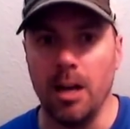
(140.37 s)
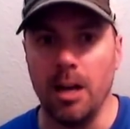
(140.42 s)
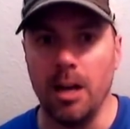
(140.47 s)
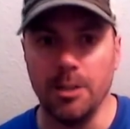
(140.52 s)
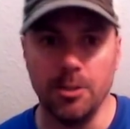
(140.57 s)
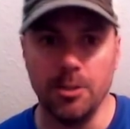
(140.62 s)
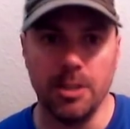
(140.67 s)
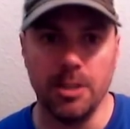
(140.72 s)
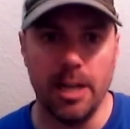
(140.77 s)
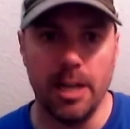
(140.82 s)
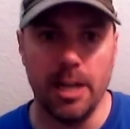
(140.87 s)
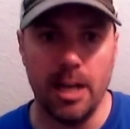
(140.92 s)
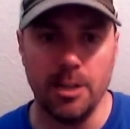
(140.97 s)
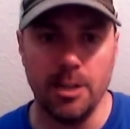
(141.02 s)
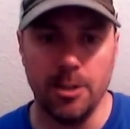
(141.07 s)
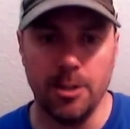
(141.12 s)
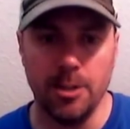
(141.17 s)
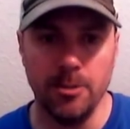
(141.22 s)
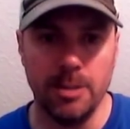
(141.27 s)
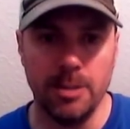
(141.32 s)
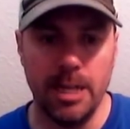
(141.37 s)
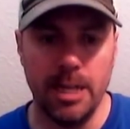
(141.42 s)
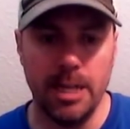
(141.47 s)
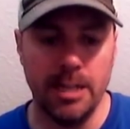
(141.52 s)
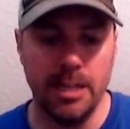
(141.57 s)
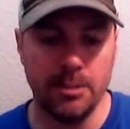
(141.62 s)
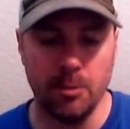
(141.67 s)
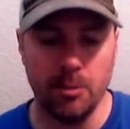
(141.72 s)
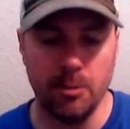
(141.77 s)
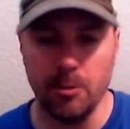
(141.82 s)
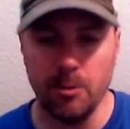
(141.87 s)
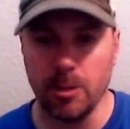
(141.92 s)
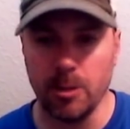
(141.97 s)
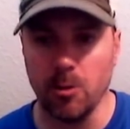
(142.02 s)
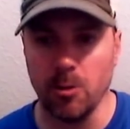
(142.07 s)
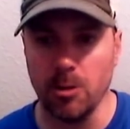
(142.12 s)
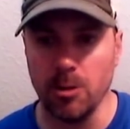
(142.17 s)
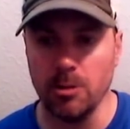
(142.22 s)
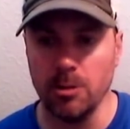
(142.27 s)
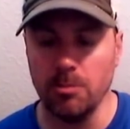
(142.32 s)
usually on Tuesdays, and we
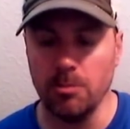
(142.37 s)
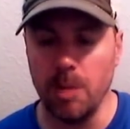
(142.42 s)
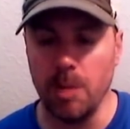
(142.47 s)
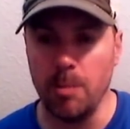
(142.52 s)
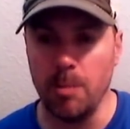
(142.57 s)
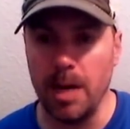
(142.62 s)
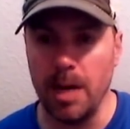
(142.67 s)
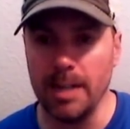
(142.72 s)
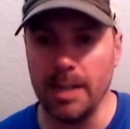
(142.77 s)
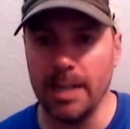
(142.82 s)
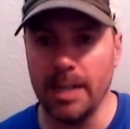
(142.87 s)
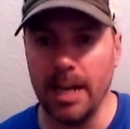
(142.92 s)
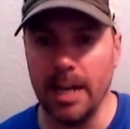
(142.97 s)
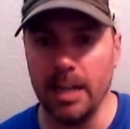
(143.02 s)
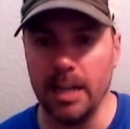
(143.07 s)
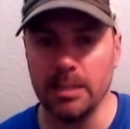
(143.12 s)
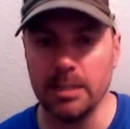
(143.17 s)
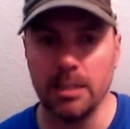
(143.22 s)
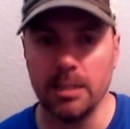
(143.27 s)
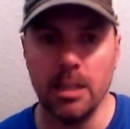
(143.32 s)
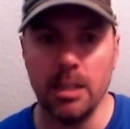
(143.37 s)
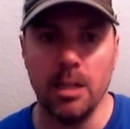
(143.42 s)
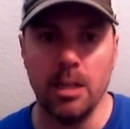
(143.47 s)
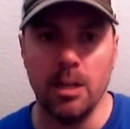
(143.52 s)
record a podcast.